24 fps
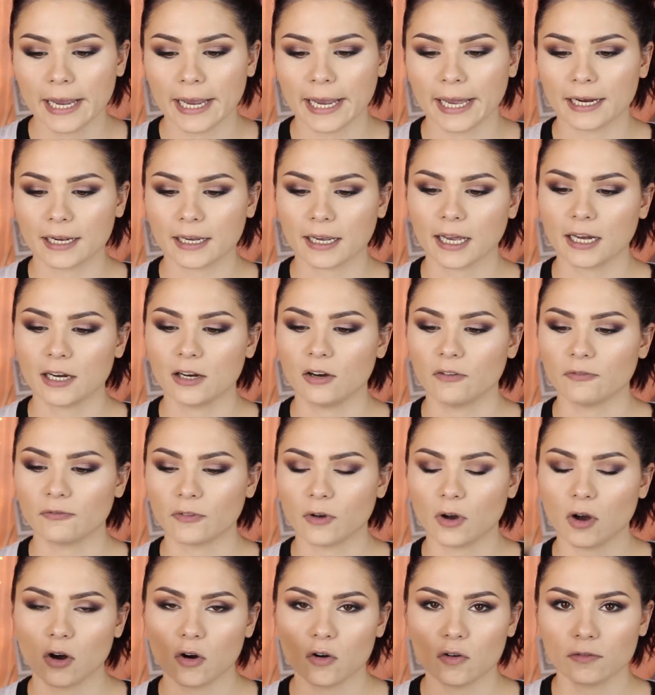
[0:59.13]
and I kind of
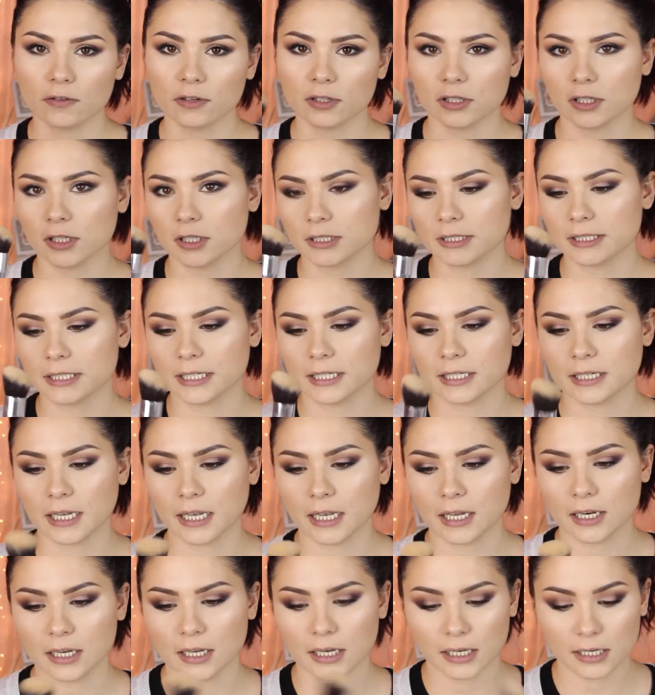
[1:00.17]
overlooked it,
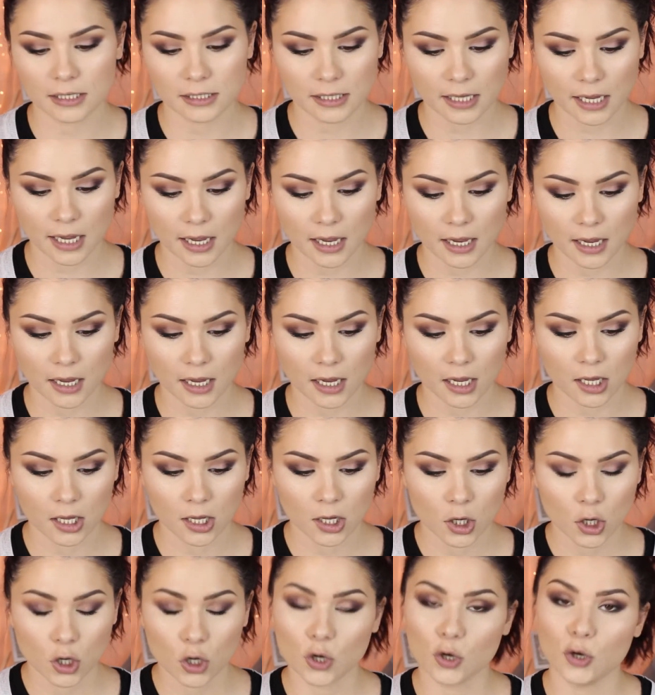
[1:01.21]
and it is a
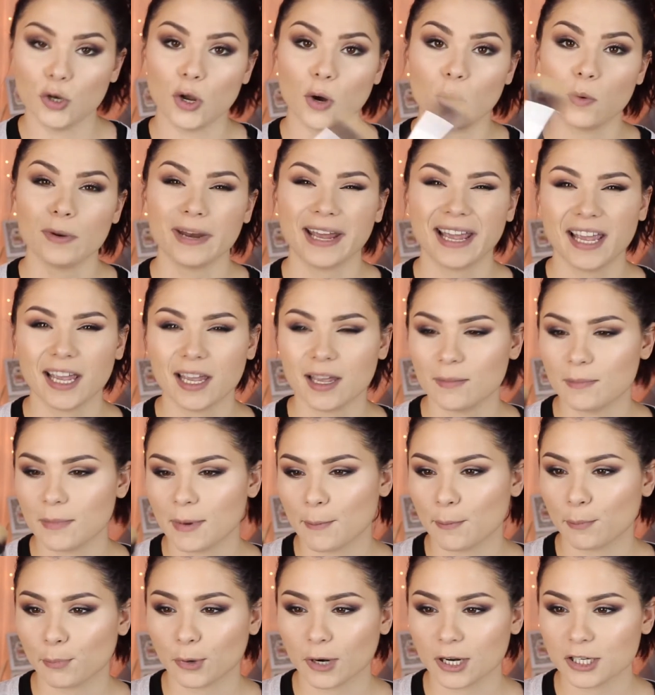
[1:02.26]
no-name
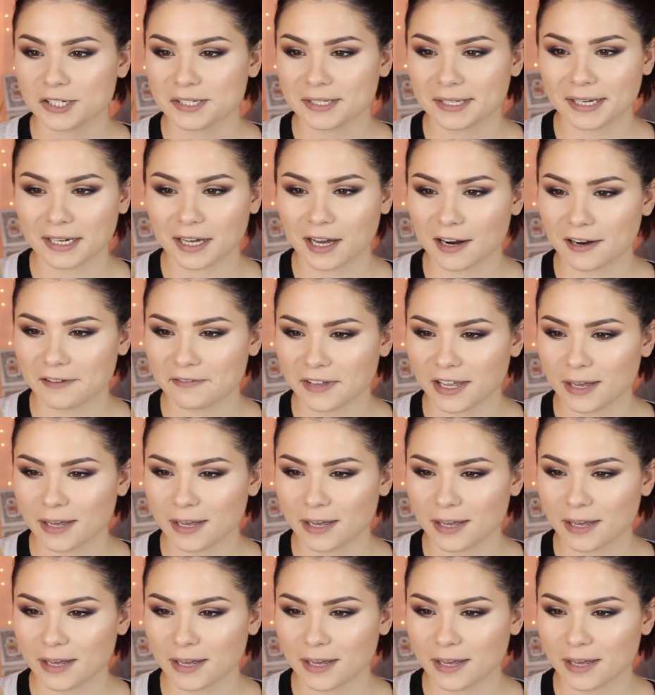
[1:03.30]
brush that I got off